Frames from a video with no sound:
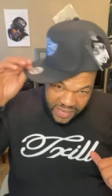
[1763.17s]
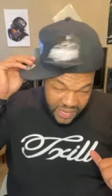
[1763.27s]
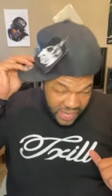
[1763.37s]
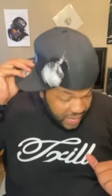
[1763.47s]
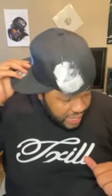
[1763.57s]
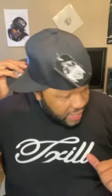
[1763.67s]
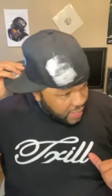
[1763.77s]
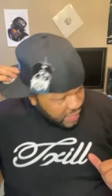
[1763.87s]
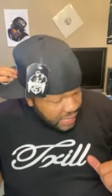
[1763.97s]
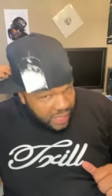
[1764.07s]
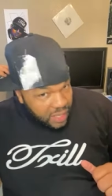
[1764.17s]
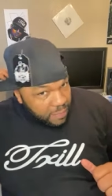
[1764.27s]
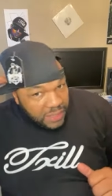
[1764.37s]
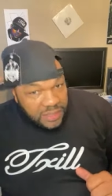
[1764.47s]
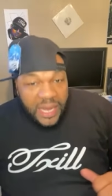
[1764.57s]
Nah, it ain't it ain't nothing
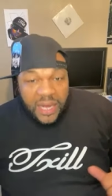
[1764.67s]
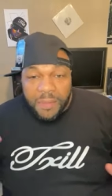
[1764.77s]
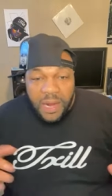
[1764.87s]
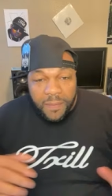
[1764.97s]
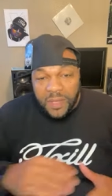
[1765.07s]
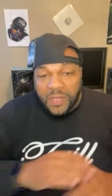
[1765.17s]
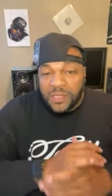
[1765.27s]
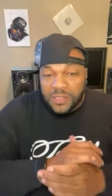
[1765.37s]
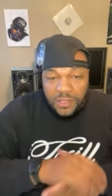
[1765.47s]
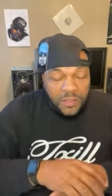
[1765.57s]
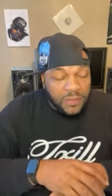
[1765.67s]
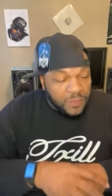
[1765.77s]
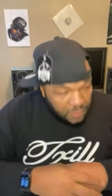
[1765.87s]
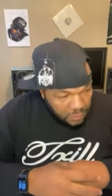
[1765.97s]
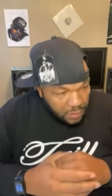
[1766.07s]
to be sad about because
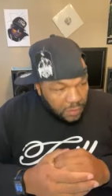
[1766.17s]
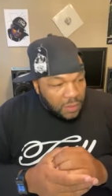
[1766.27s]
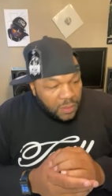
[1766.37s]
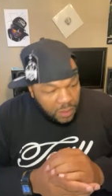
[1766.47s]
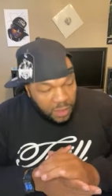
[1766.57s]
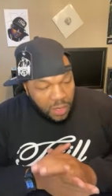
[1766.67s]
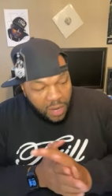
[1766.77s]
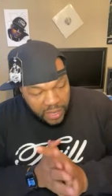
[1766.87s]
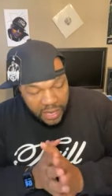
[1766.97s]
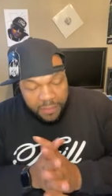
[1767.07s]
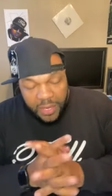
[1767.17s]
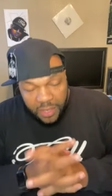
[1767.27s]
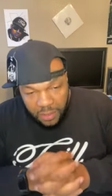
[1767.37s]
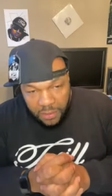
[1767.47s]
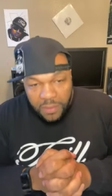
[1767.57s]
God gave me
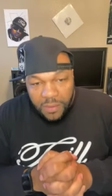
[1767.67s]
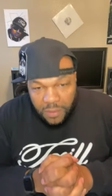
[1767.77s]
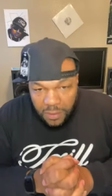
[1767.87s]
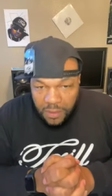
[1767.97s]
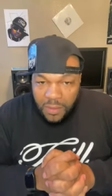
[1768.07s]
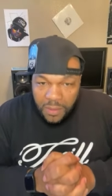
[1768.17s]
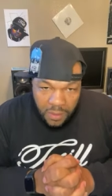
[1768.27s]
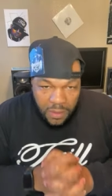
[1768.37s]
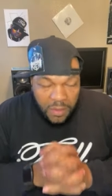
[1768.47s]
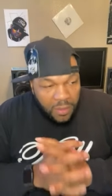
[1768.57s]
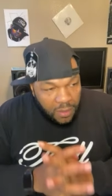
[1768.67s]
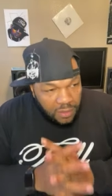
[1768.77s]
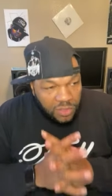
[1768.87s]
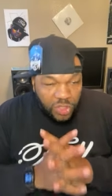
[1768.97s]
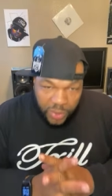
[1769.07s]
the
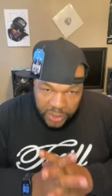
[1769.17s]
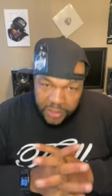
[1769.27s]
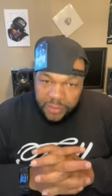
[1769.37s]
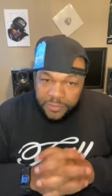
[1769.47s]
the strength